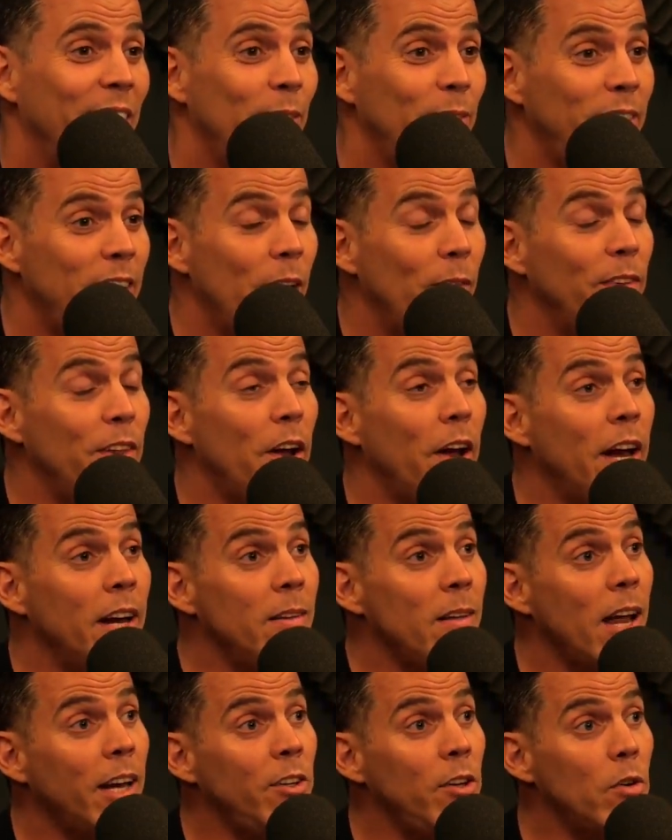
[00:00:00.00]
He was never there.
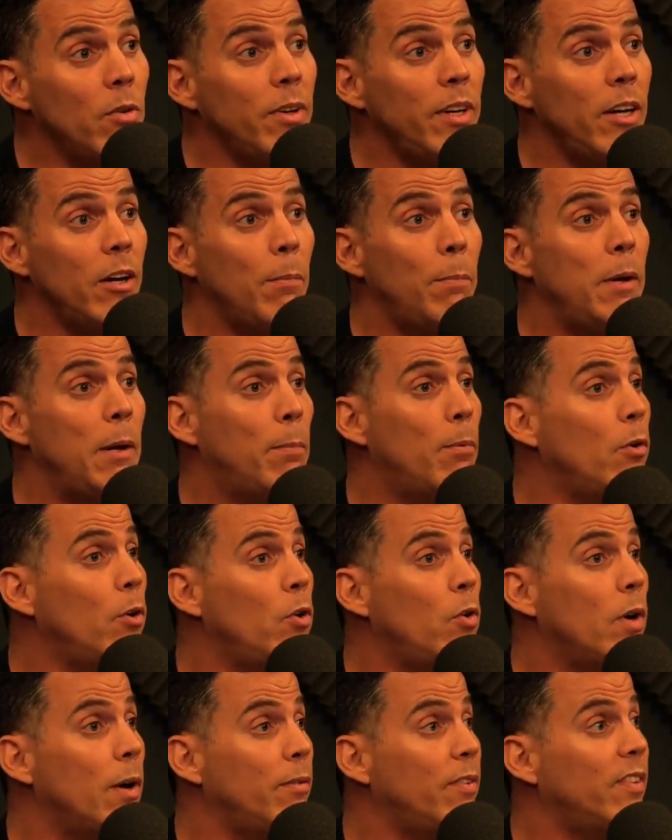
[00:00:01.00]
And you'll hear people
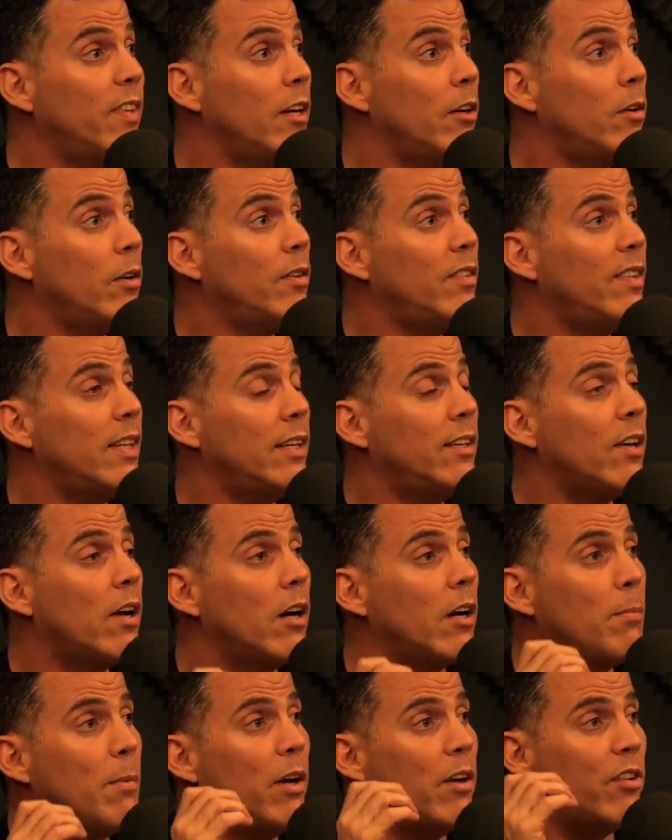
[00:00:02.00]
who have psychosis, they
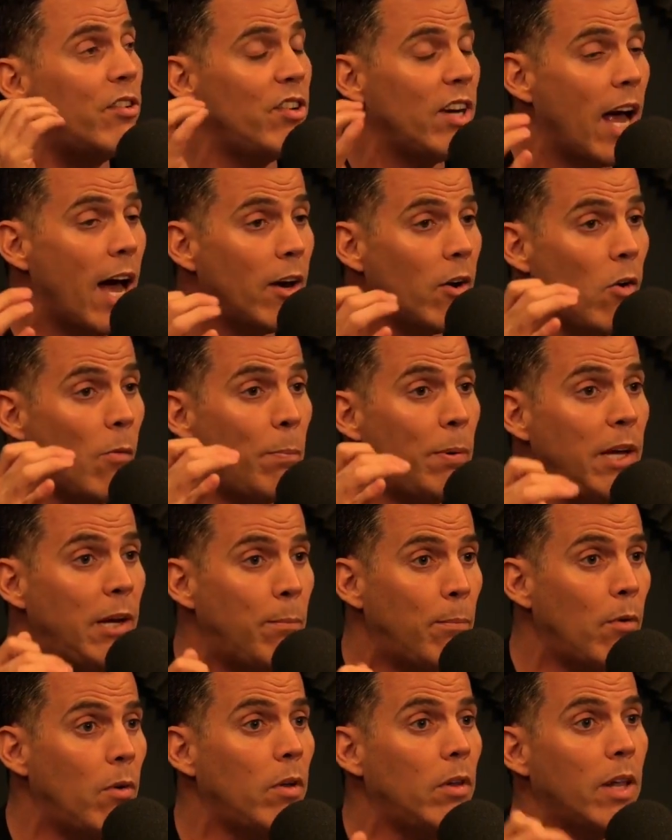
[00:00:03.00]
talk about shadow
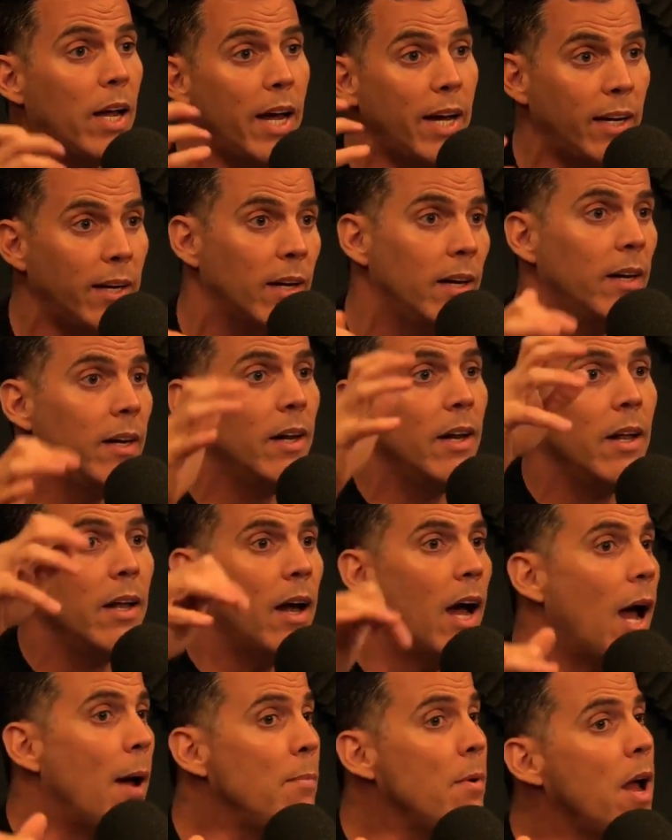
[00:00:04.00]
people. Like,
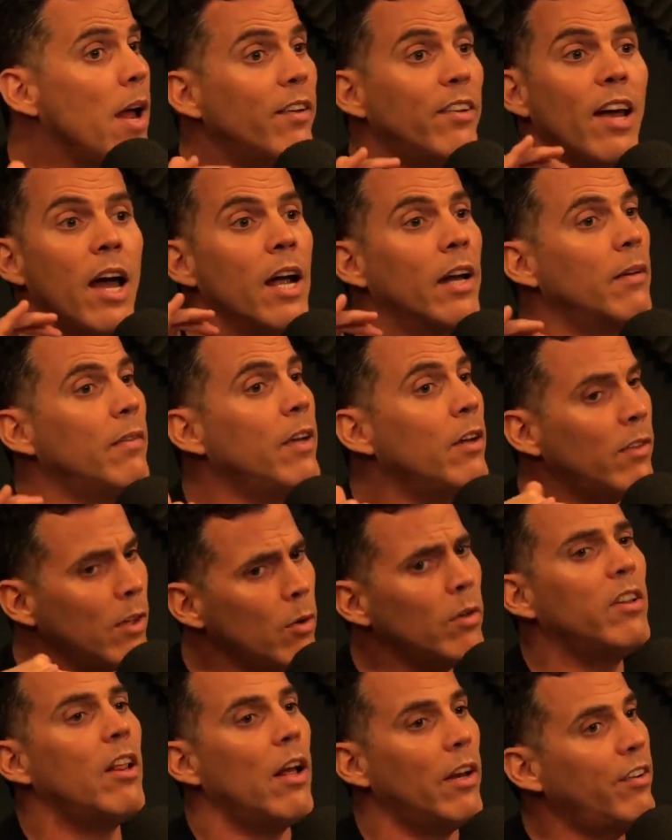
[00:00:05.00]
I'm not talking,
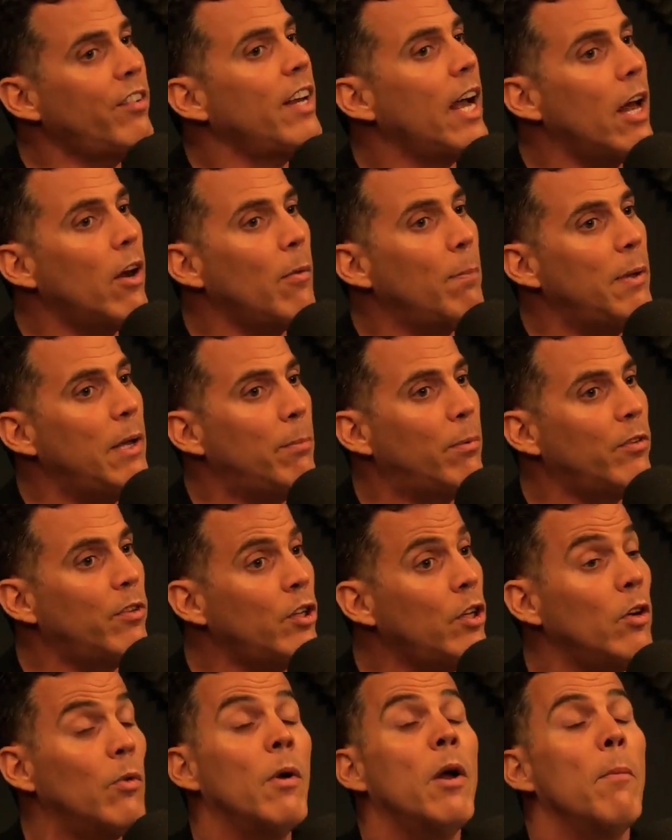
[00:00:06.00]
there was a lot of shadow people
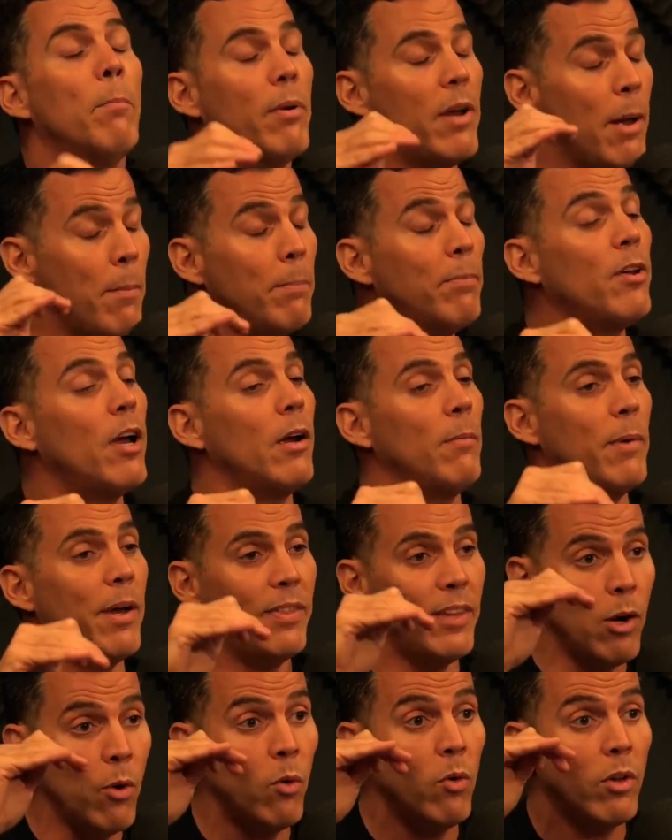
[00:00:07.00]
too, but I'm talking
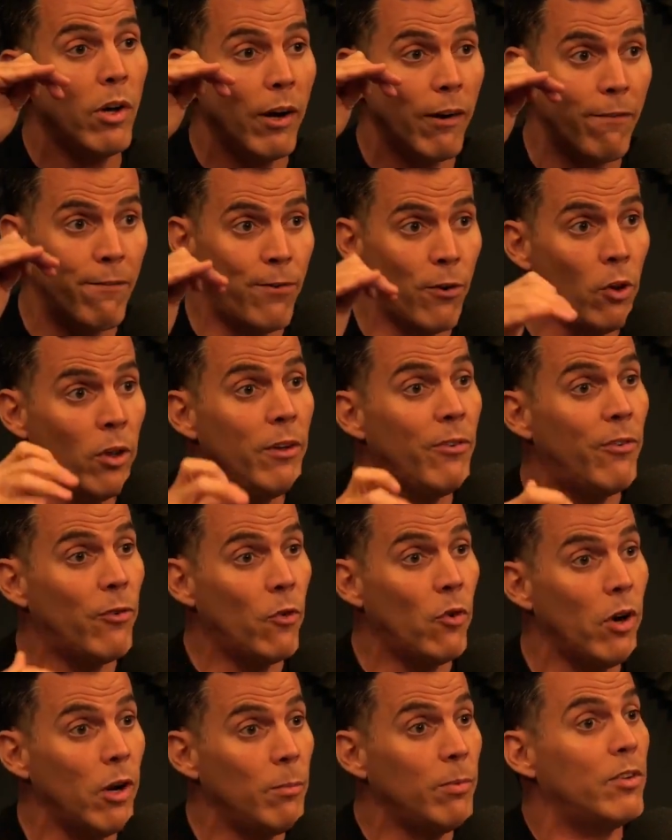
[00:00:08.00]
about they were like fully
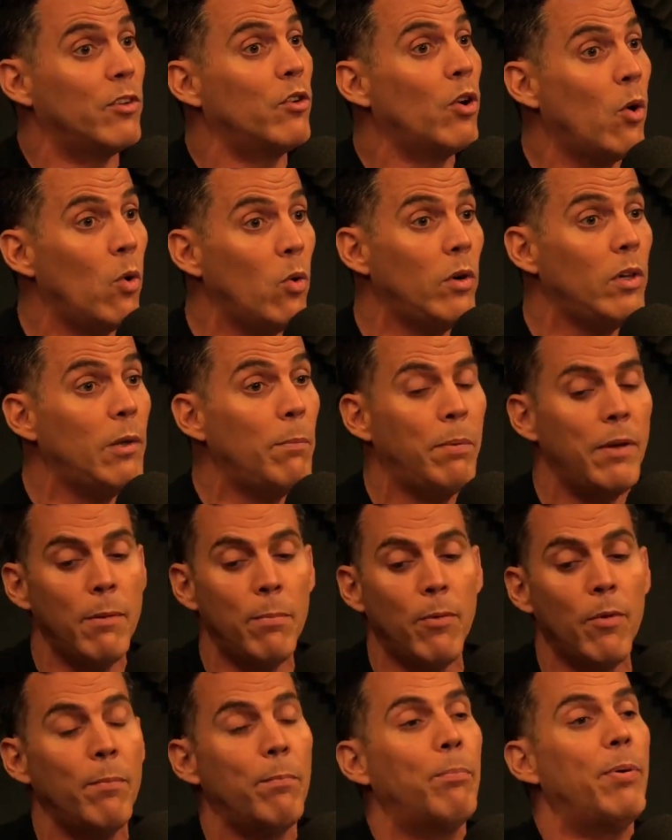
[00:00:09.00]
formed, totally
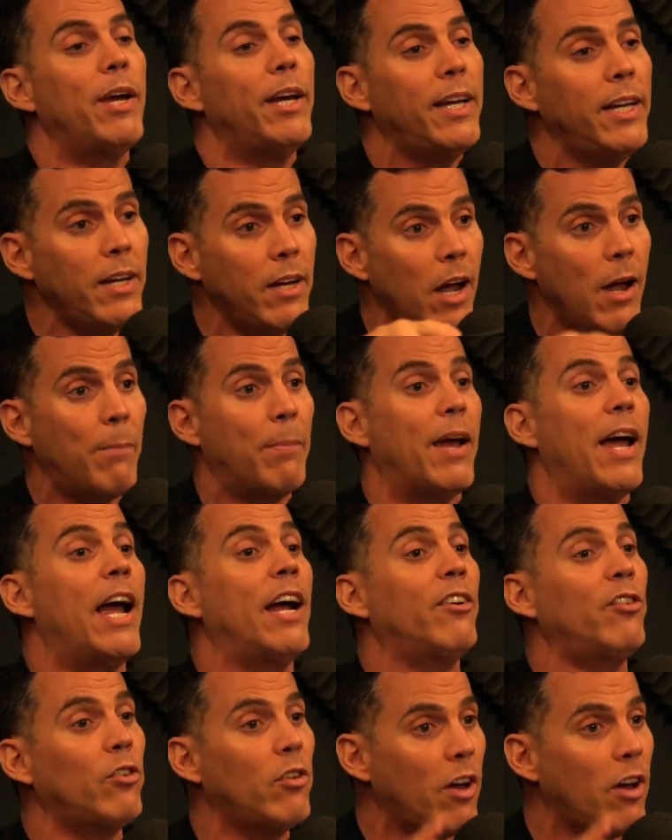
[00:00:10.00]
people picking up actual